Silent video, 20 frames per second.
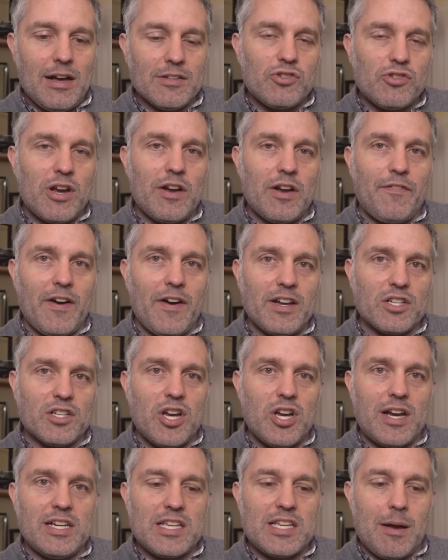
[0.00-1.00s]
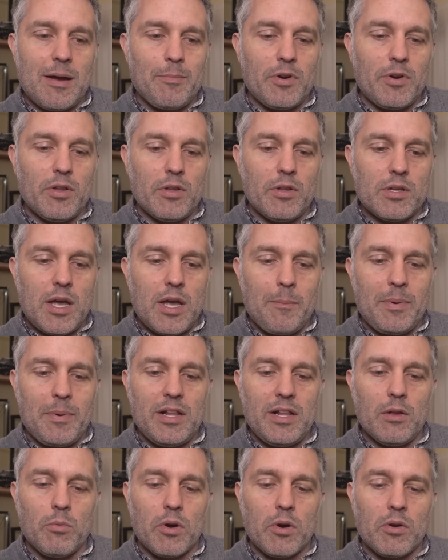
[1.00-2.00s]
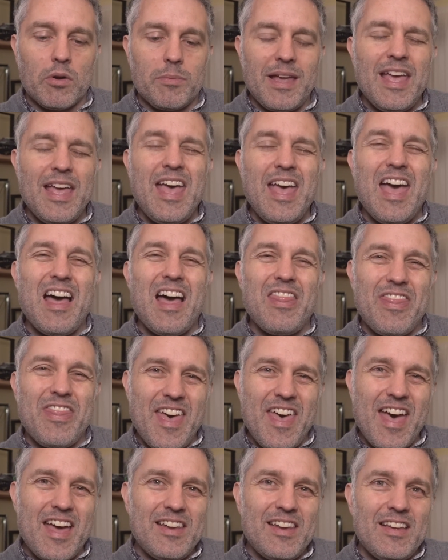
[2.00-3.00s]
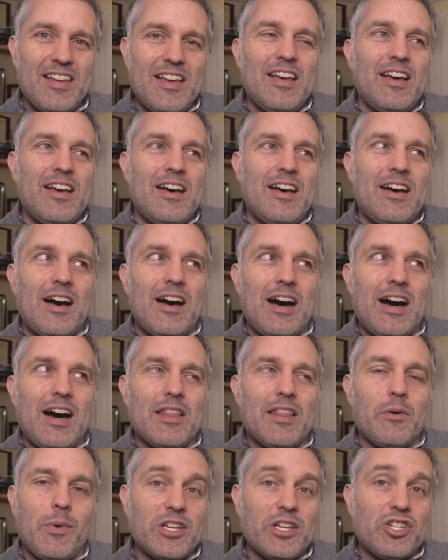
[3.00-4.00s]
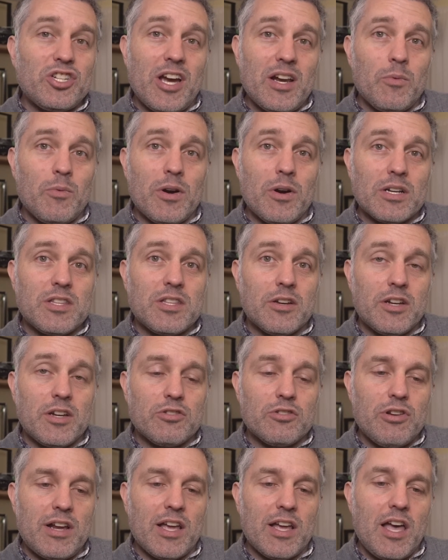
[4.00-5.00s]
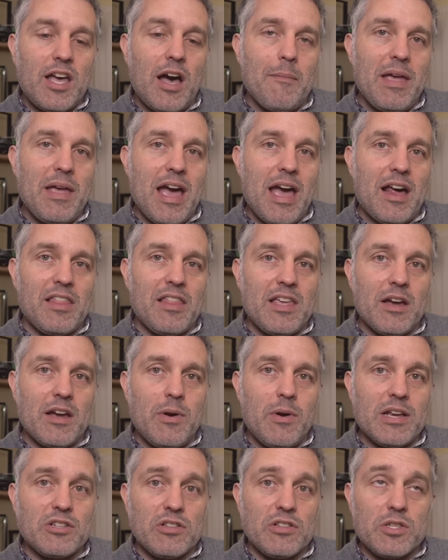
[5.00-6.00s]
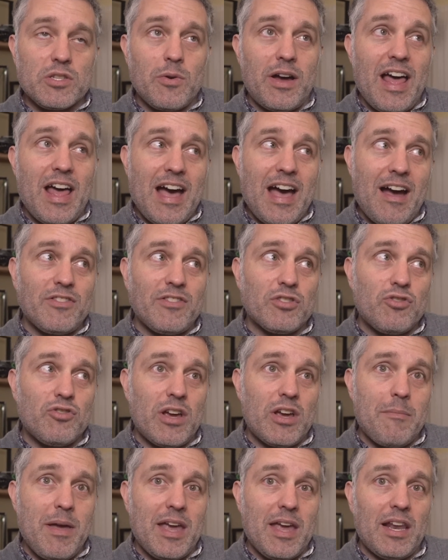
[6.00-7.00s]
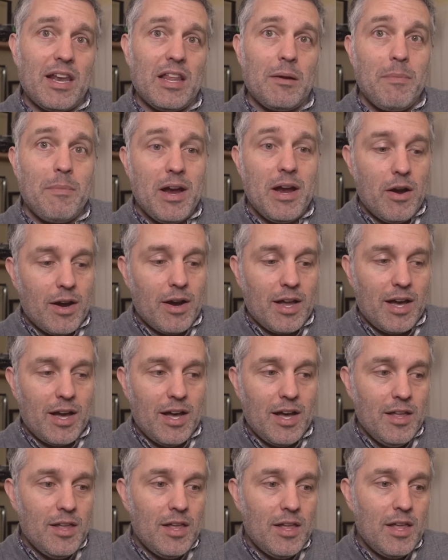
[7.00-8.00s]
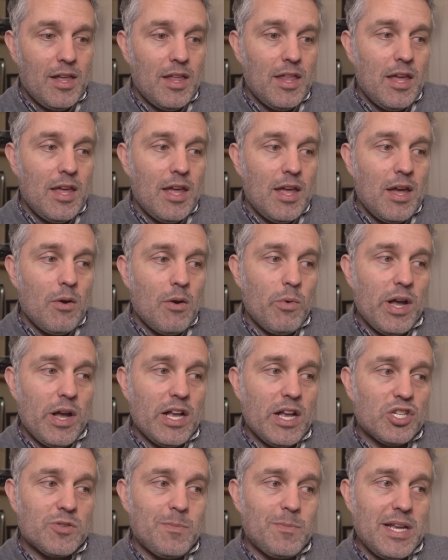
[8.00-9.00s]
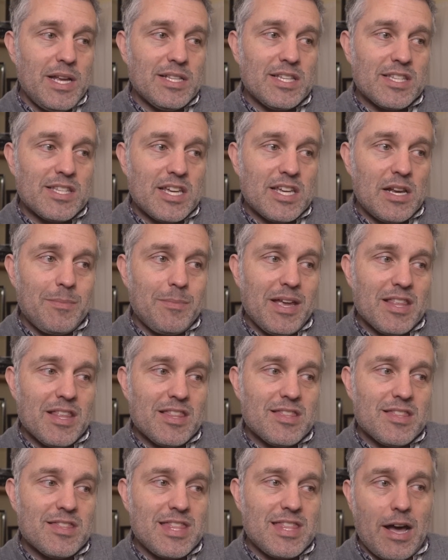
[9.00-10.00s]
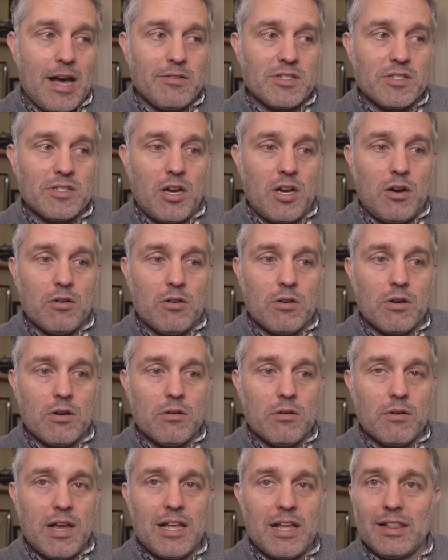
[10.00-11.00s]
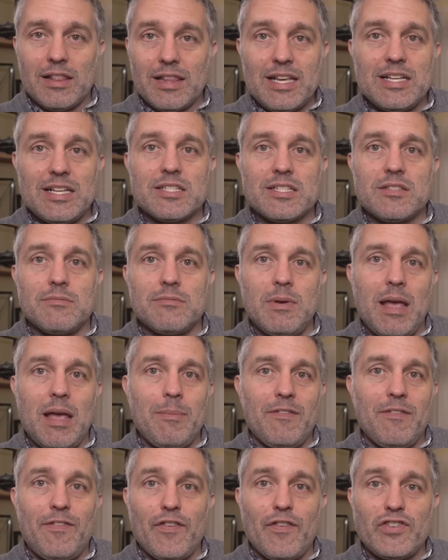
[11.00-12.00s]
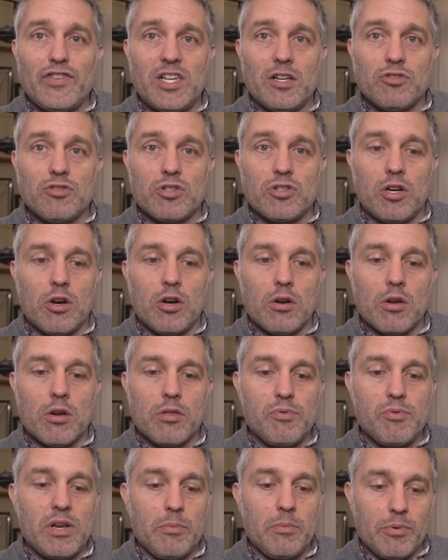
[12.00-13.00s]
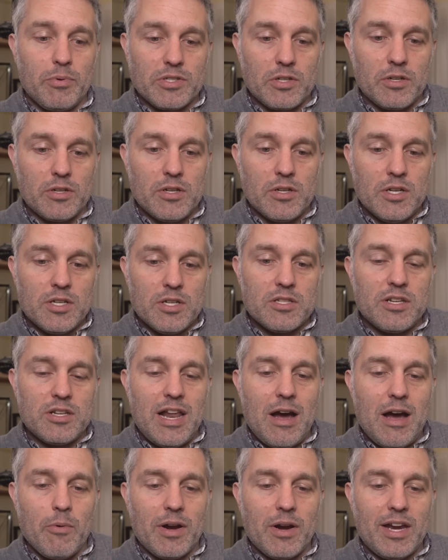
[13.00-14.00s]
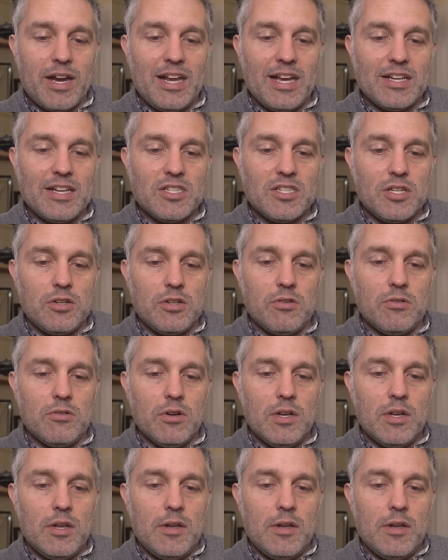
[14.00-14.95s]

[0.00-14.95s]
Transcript: try to find a Chinese company to work with me. And then the way China works, they're going to try to cut me out of the equation. So I'd have to try to make it in America, which means it's going to be $1,000 at least, maybe $1,500 3D printer. So now we're getting into